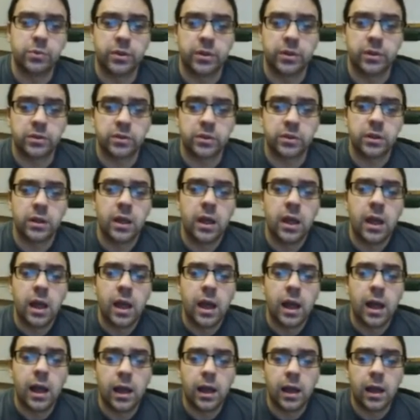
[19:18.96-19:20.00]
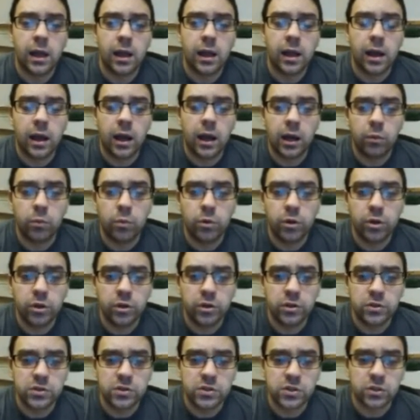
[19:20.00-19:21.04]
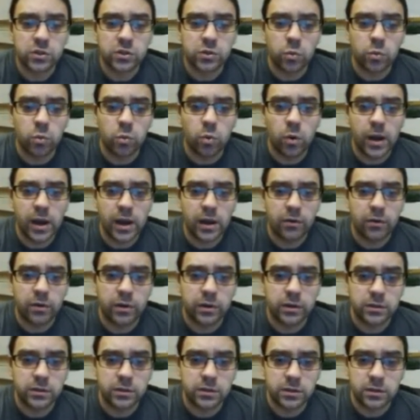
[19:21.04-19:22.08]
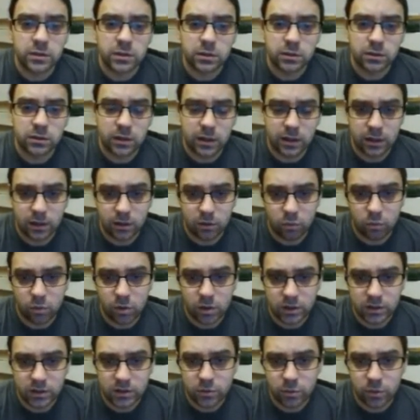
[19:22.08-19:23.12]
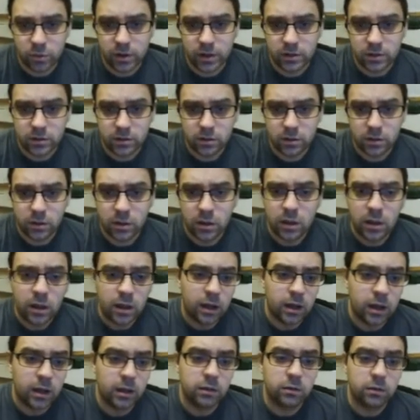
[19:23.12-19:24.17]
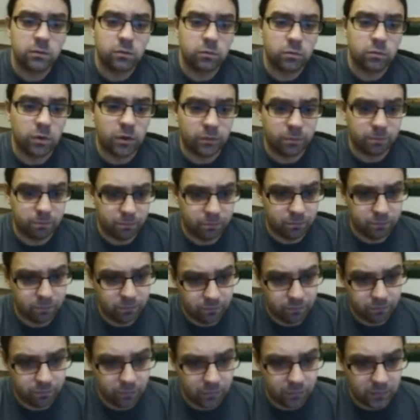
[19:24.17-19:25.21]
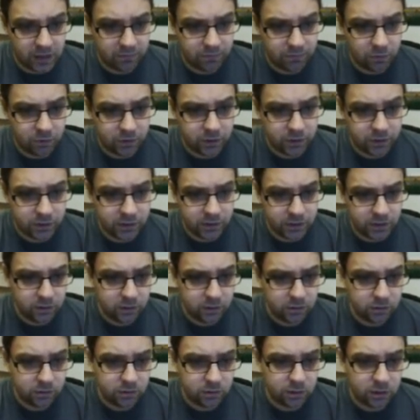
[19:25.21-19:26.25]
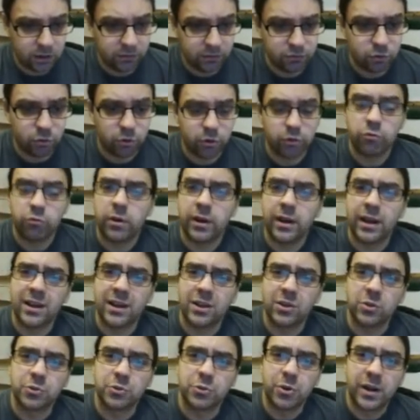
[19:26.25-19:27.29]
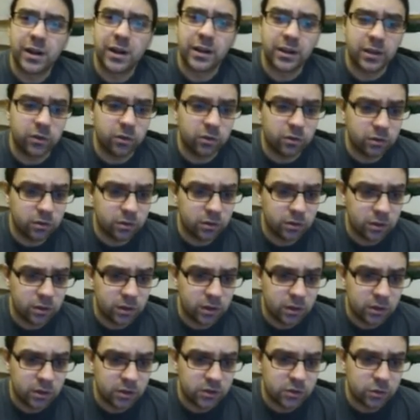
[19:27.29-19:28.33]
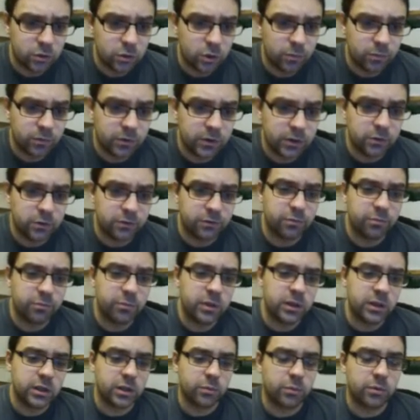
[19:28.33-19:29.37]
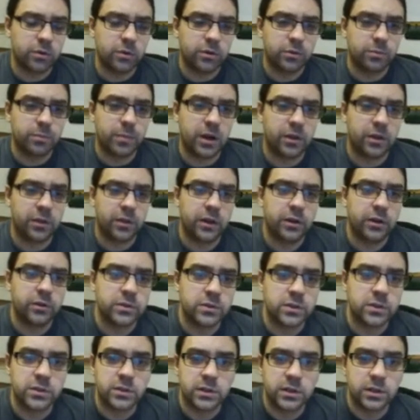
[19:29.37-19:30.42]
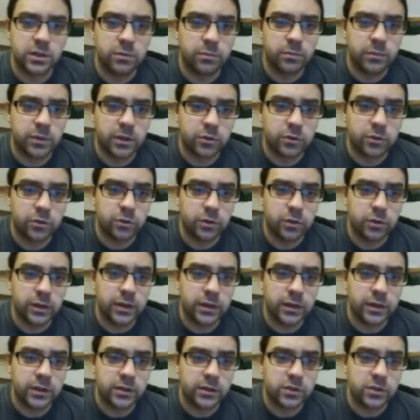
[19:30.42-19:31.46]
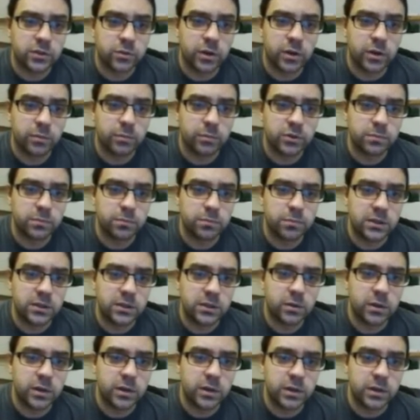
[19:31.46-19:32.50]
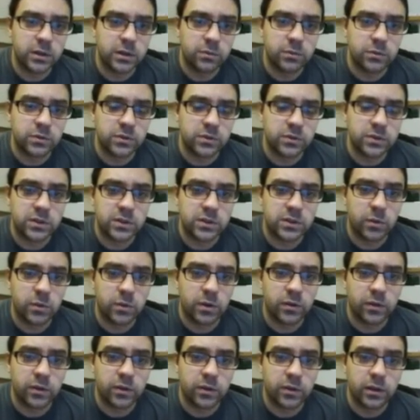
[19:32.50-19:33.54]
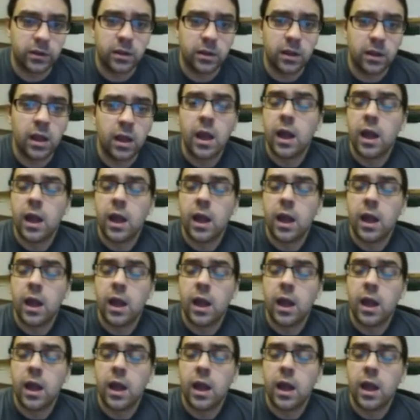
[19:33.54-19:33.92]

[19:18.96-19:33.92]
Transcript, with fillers: with it. Uh, and we're going to square it. Uh, why squared? Uh, well, have a look at here. I've drawn a right angle triangle. So hopefully you're familiar with Pythagoras' theorem, that whole a squared plus b squared equals c squared thing.